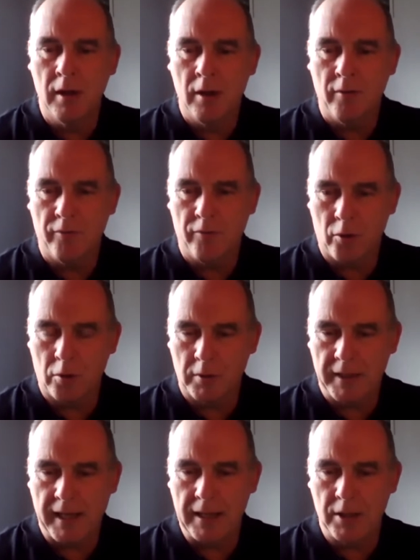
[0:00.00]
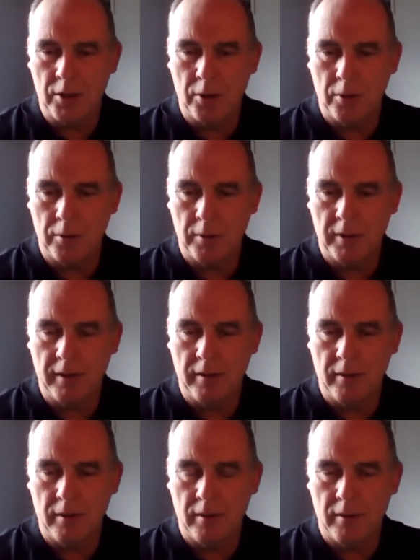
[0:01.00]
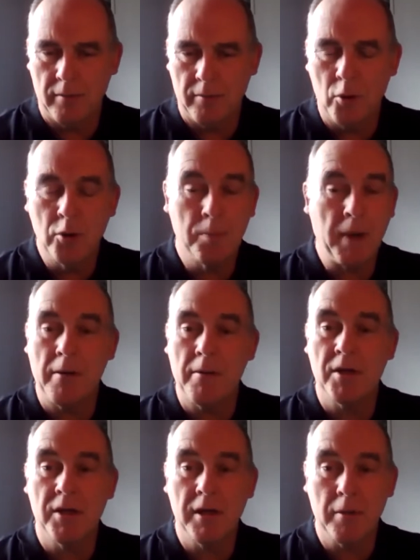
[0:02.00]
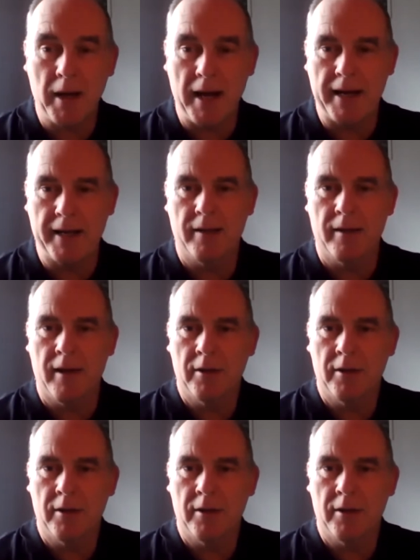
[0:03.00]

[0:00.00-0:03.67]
for kids whose parents need a break,